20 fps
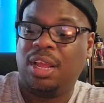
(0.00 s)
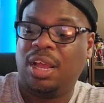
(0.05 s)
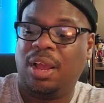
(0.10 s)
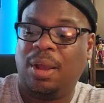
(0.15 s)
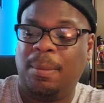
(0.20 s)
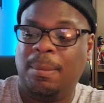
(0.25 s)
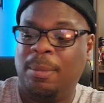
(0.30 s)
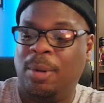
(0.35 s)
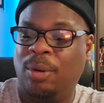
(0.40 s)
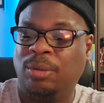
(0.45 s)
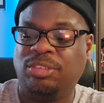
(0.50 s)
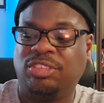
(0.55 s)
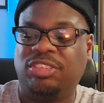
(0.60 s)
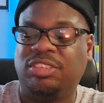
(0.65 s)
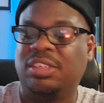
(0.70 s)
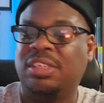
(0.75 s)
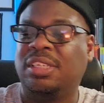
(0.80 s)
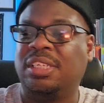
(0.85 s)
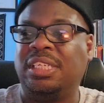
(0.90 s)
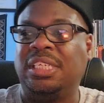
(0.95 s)

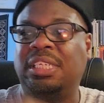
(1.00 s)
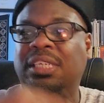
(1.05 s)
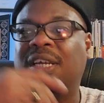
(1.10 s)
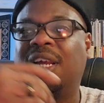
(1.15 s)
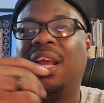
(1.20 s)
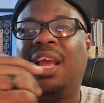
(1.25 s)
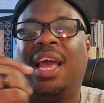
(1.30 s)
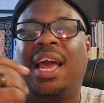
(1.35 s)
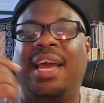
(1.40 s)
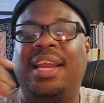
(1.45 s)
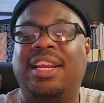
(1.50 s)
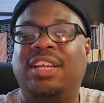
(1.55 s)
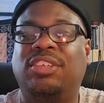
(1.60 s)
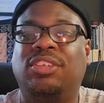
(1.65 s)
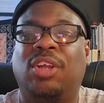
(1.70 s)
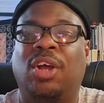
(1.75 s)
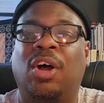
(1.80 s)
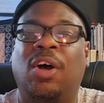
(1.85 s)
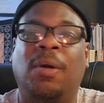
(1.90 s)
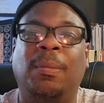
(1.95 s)
emotionally. And
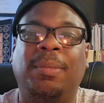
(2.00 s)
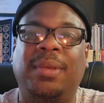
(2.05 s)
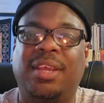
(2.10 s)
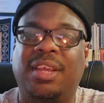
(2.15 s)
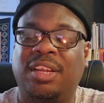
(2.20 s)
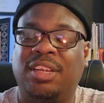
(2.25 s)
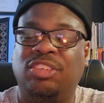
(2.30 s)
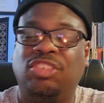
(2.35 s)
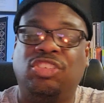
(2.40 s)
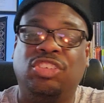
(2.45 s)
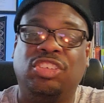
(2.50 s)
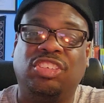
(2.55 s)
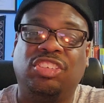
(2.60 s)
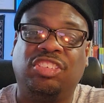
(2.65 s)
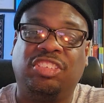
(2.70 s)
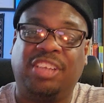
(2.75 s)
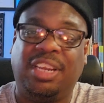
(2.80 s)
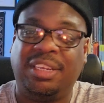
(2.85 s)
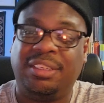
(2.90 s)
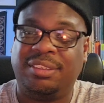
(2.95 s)
it's all because you're
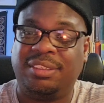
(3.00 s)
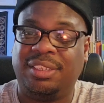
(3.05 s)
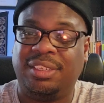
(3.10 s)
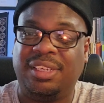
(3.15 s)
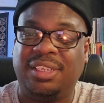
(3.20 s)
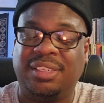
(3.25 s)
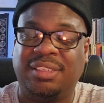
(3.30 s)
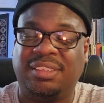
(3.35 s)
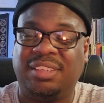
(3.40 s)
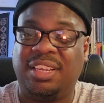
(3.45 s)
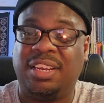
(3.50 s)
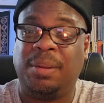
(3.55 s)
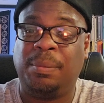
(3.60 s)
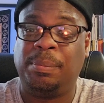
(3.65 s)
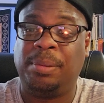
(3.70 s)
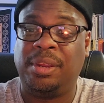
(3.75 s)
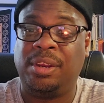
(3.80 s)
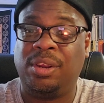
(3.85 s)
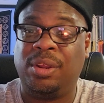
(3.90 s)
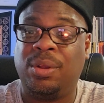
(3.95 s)
chasing a 10 of
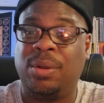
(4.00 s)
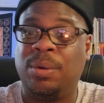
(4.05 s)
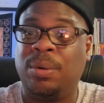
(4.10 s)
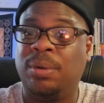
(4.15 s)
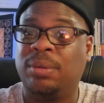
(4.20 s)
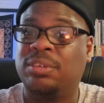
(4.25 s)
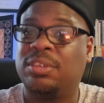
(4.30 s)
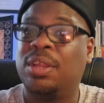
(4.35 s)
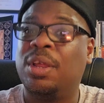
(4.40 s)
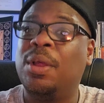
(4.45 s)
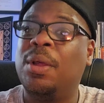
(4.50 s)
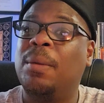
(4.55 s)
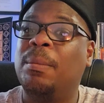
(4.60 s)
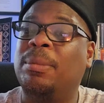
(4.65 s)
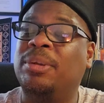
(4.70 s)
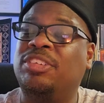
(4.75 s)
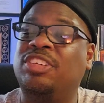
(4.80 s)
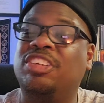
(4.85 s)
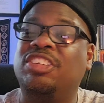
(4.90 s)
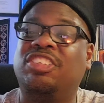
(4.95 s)
Pentacles,
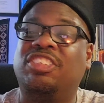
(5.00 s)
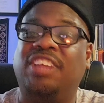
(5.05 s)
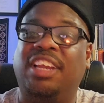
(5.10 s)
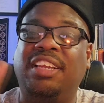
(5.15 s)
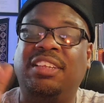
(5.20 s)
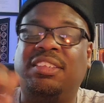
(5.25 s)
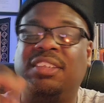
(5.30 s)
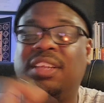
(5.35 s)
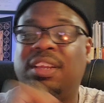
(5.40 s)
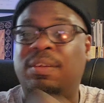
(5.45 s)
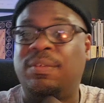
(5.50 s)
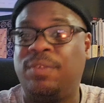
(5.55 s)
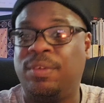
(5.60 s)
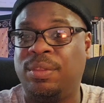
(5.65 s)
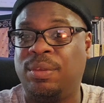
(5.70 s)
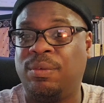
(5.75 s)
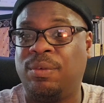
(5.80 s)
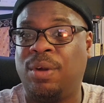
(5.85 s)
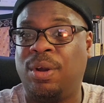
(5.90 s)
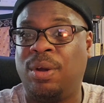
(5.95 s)
but you're chasing it for
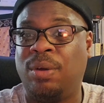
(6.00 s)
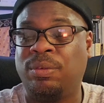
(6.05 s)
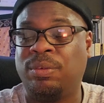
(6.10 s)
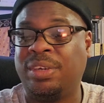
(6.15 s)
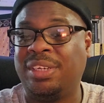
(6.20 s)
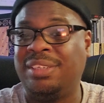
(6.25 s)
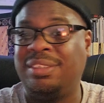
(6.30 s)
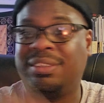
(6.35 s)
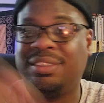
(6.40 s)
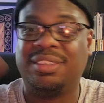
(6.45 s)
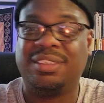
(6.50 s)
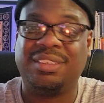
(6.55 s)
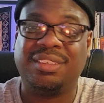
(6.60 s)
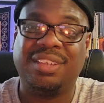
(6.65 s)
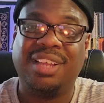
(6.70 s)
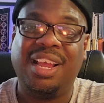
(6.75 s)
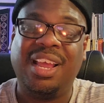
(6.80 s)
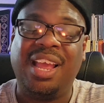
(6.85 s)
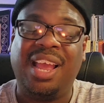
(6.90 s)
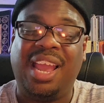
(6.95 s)
the wrong reasons.
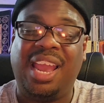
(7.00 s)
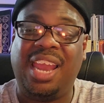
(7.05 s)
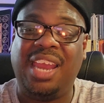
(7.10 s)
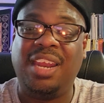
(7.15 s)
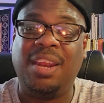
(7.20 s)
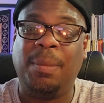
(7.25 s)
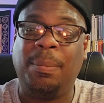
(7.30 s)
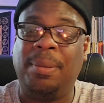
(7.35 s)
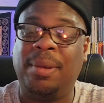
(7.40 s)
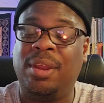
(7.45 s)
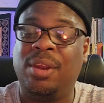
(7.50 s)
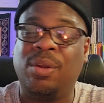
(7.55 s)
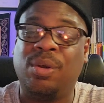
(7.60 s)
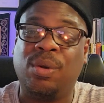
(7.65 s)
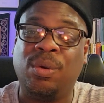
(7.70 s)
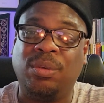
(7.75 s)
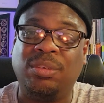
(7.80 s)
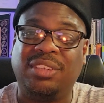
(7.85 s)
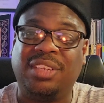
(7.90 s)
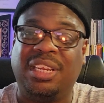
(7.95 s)
Eight of
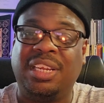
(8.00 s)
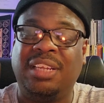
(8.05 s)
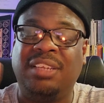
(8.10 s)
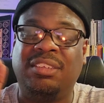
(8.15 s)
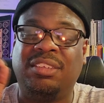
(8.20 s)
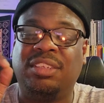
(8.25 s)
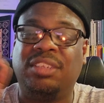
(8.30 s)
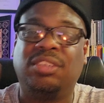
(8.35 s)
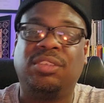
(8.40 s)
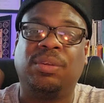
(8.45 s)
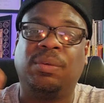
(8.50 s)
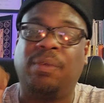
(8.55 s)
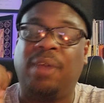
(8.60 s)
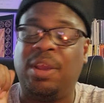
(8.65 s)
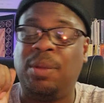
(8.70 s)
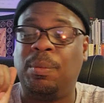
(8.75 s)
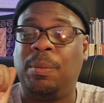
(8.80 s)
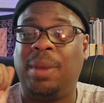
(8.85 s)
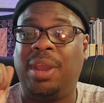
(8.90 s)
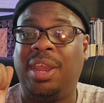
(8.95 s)
Pentacles. Is this the
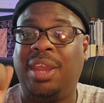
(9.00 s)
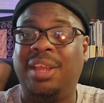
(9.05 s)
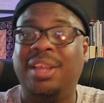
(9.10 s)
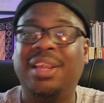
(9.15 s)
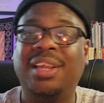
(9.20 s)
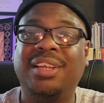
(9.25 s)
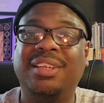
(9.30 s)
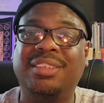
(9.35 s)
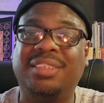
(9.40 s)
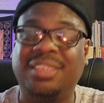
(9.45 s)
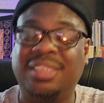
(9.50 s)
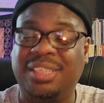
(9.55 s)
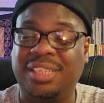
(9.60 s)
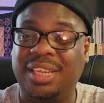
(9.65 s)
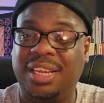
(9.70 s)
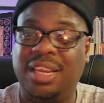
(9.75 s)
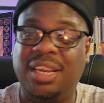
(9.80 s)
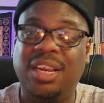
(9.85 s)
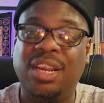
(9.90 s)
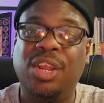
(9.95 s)
right way to
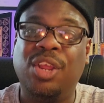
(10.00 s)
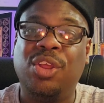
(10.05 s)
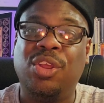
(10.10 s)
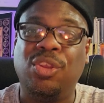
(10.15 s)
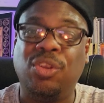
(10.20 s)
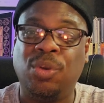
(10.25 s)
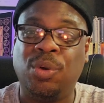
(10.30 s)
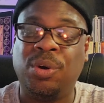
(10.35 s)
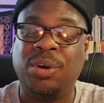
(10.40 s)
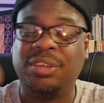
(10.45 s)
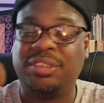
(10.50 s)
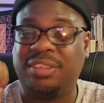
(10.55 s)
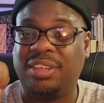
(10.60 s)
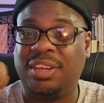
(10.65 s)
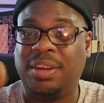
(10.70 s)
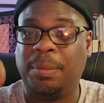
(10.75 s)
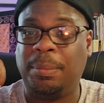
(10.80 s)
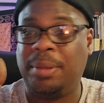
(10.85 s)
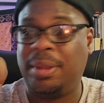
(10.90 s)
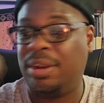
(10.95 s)
get your
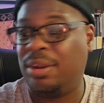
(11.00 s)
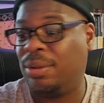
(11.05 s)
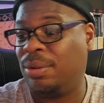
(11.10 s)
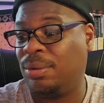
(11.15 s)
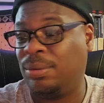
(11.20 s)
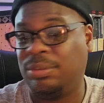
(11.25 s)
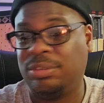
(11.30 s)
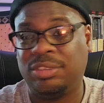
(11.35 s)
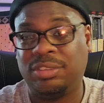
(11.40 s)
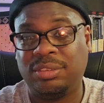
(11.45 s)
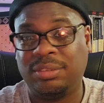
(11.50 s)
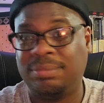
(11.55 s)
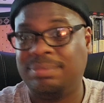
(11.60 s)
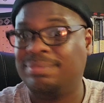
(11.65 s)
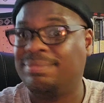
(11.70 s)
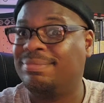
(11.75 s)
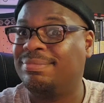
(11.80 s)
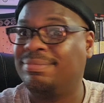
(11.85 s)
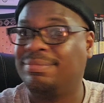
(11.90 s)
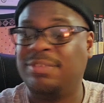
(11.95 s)
10 of Pentacles?
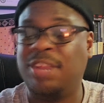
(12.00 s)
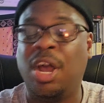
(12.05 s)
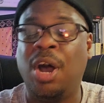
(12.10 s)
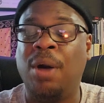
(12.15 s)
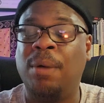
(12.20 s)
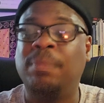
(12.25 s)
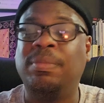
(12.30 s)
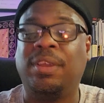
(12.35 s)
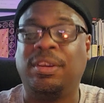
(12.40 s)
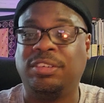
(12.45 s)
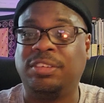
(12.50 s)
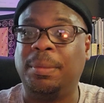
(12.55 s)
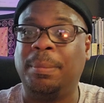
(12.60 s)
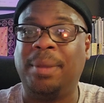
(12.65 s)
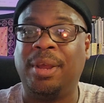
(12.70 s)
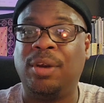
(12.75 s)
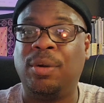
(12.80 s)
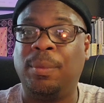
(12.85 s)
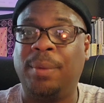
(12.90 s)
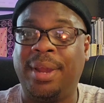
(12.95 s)
No, there's a
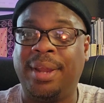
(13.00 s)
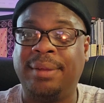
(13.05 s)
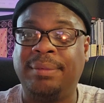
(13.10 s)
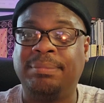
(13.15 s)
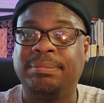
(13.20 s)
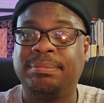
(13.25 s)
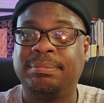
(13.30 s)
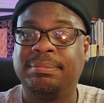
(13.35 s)
better way.